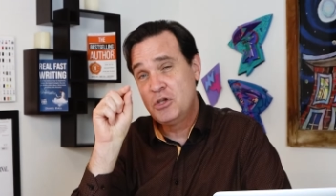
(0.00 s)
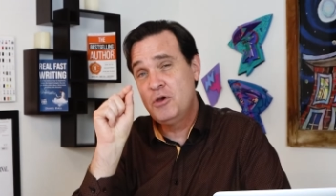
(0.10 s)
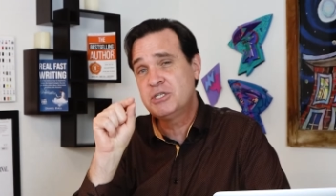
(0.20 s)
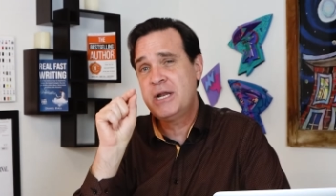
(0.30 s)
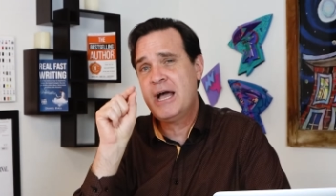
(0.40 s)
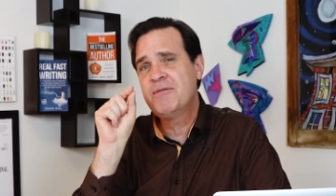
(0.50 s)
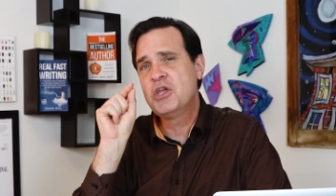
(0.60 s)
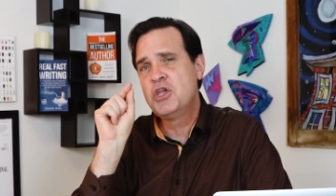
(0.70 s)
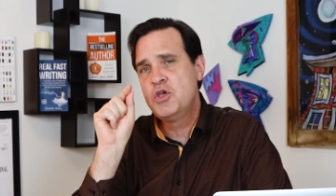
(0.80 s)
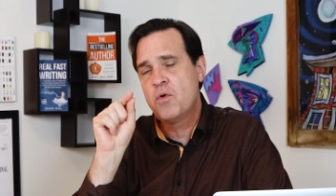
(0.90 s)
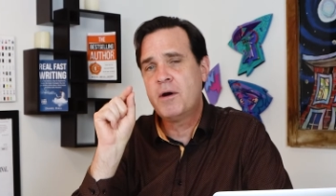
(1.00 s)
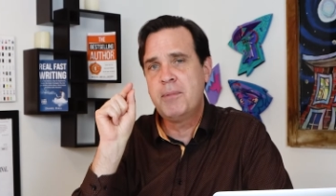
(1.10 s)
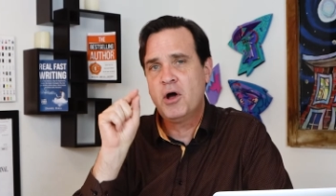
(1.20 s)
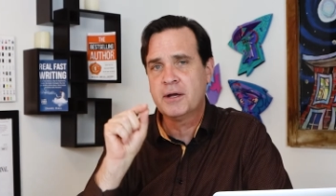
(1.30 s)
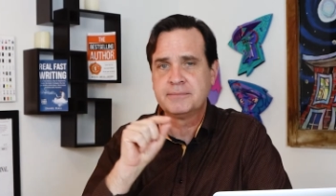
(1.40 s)
You should have your
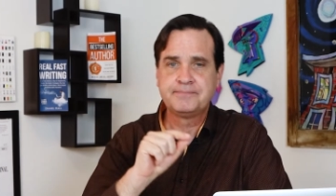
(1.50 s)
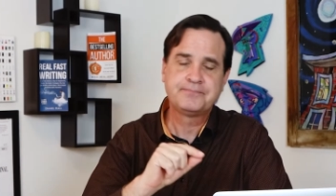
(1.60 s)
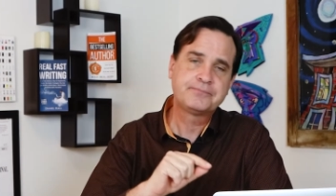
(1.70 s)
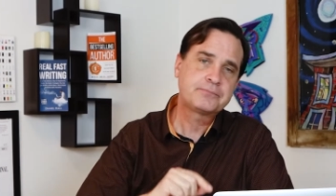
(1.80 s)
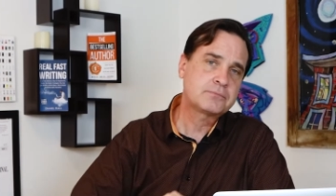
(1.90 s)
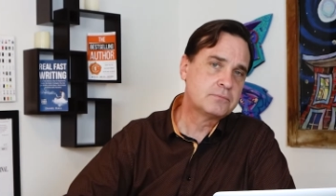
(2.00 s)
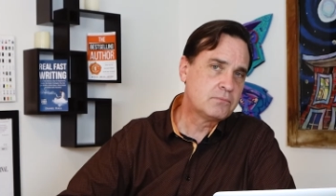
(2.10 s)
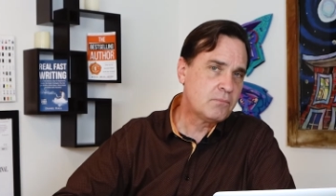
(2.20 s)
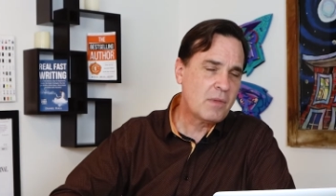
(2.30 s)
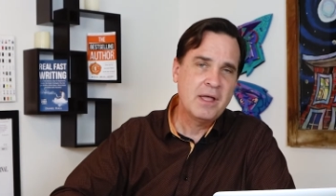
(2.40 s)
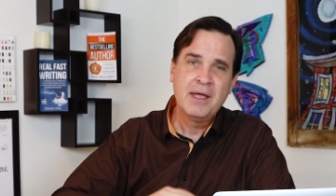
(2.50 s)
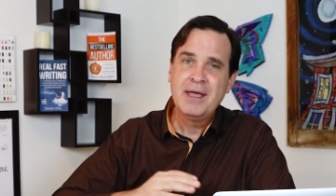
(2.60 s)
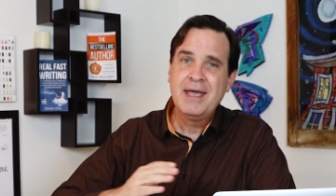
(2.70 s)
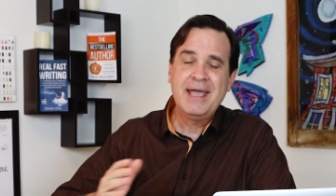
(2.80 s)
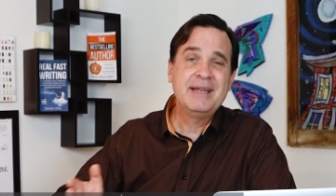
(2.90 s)
book
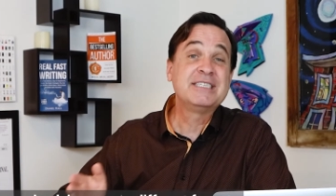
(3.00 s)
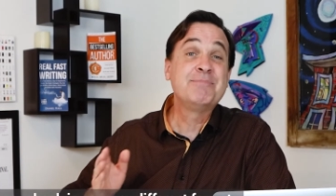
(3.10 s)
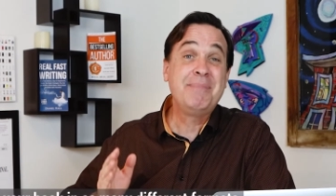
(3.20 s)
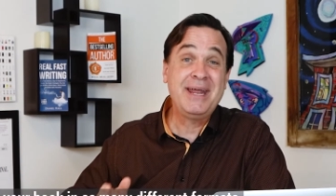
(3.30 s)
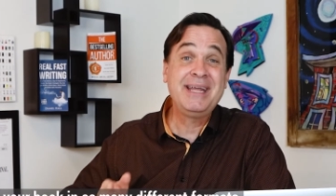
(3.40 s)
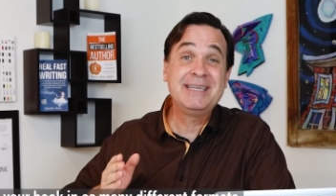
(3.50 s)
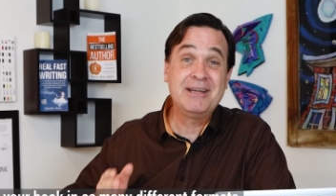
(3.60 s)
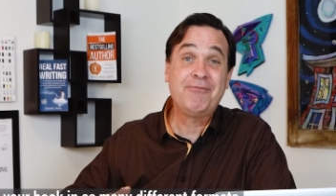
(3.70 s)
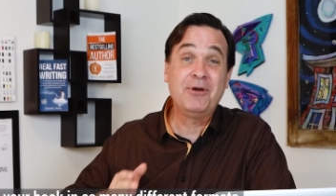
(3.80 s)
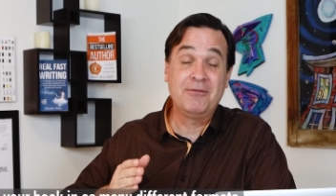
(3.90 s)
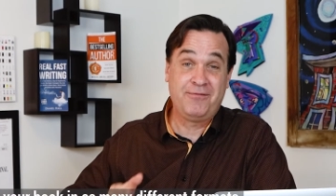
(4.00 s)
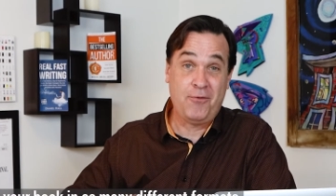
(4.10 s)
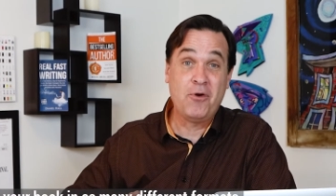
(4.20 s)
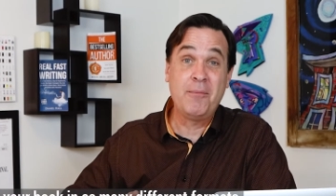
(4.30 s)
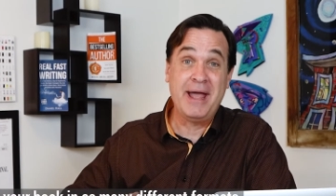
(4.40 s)
in as many different
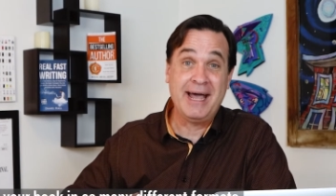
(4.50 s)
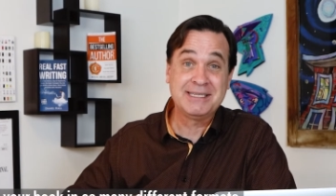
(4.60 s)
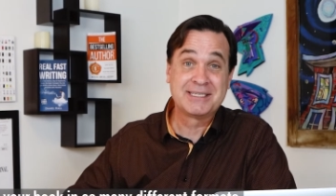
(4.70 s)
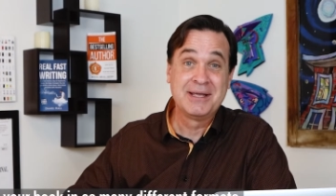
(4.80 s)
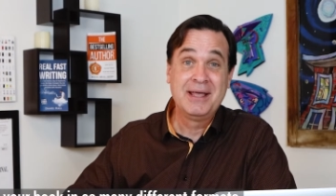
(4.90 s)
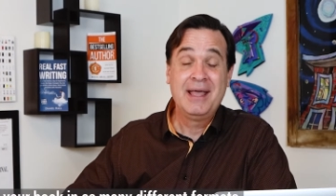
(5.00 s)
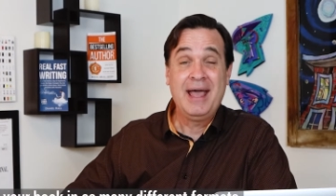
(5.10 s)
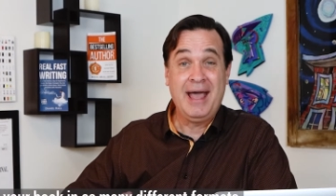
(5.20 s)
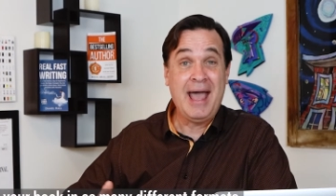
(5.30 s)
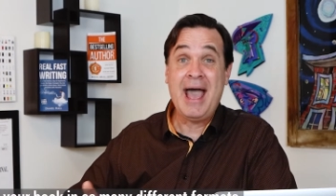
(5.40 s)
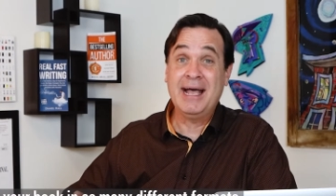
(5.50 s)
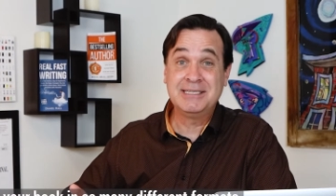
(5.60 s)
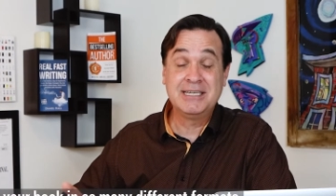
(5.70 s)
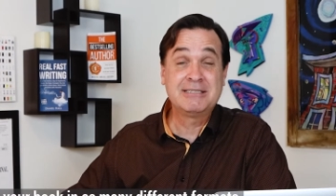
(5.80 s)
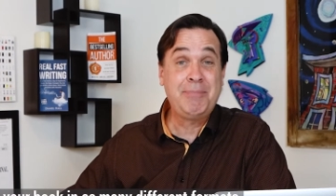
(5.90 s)
formats
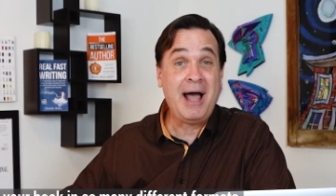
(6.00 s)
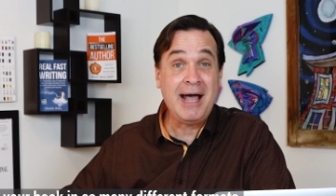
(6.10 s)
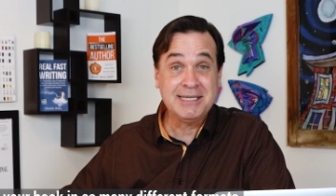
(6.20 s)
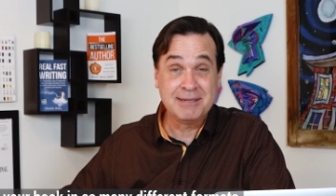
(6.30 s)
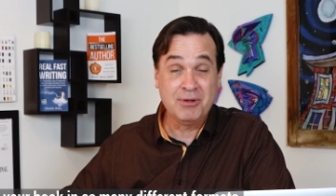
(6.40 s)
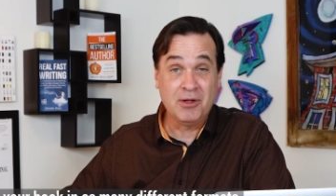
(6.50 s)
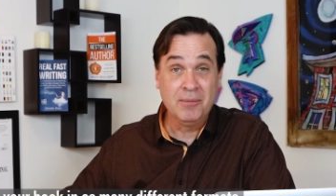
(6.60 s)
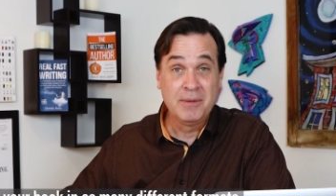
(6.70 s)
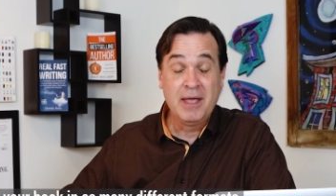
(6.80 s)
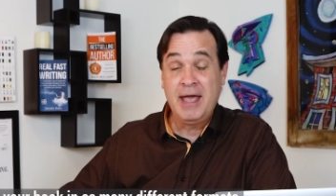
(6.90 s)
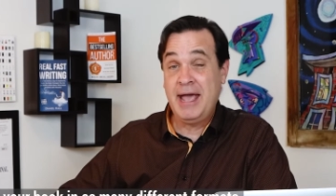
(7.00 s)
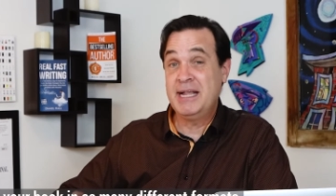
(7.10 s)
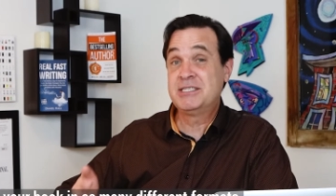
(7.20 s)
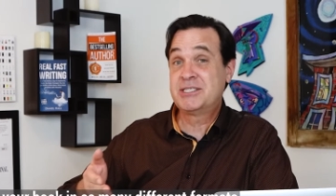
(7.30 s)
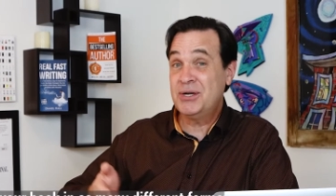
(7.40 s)
as is possible
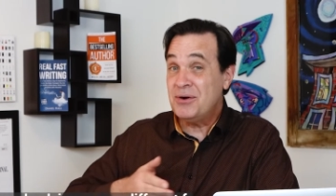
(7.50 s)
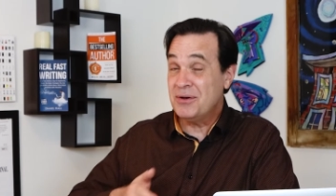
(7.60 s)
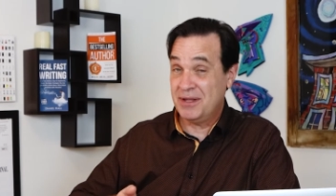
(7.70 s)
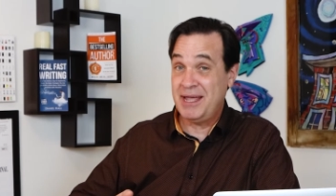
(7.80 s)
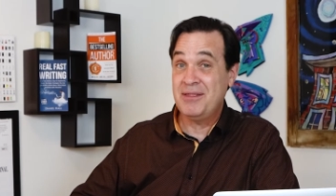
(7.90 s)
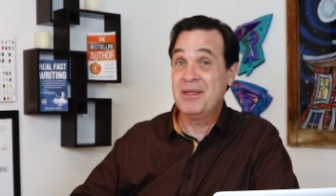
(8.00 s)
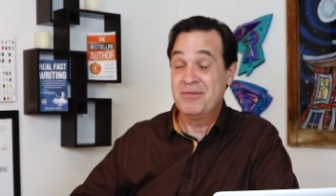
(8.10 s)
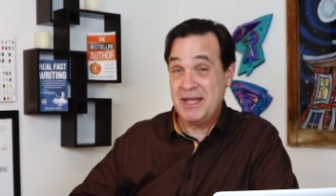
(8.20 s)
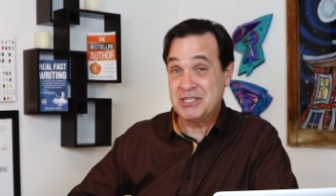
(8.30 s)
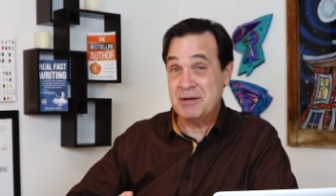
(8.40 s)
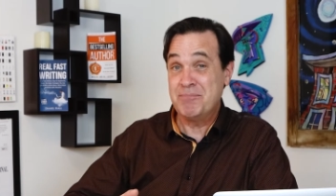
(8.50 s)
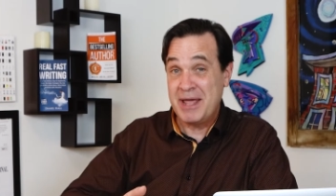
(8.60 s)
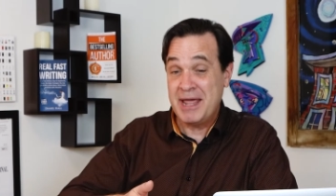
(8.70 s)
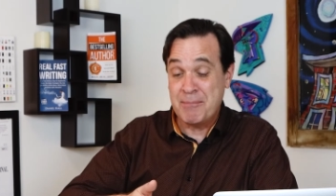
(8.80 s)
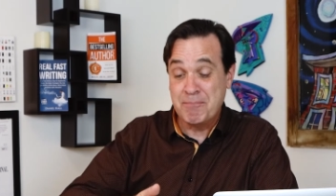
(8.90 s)
and certainly, they should
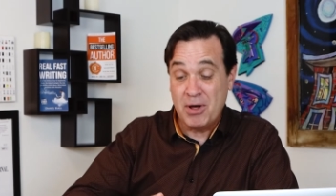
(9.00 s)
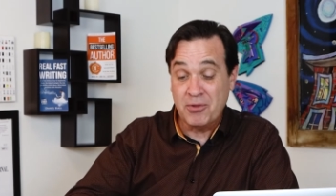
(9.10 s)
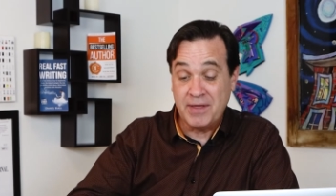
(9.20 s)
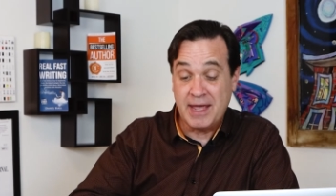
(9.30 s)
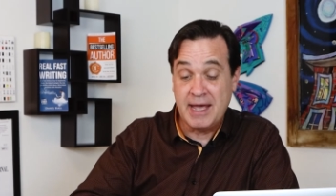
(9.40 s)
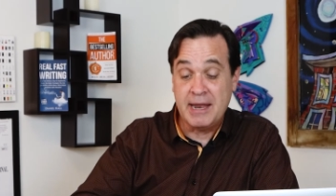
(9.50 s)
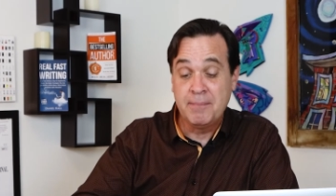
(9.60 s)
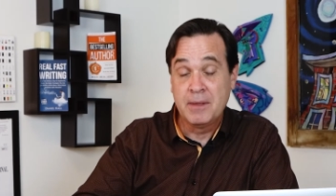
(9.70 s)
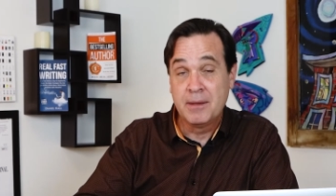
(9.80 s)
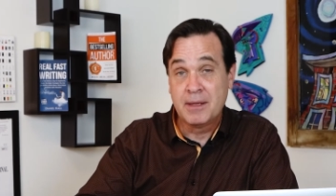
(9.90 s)
be both in